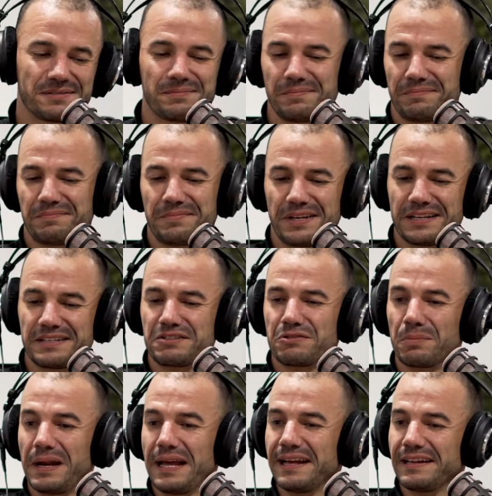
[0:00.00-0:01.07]
a here's your
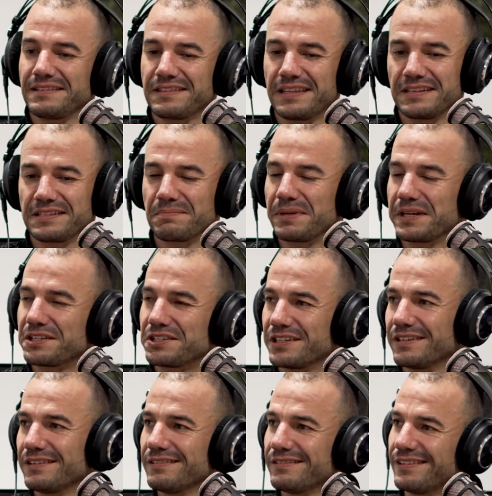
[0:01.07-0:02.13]
plans. There's a
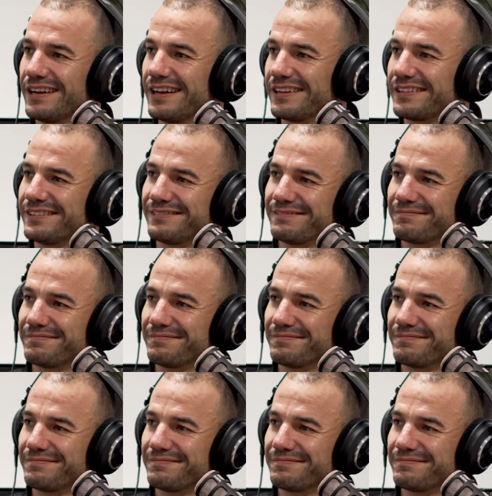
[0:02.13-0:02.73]
picture, like.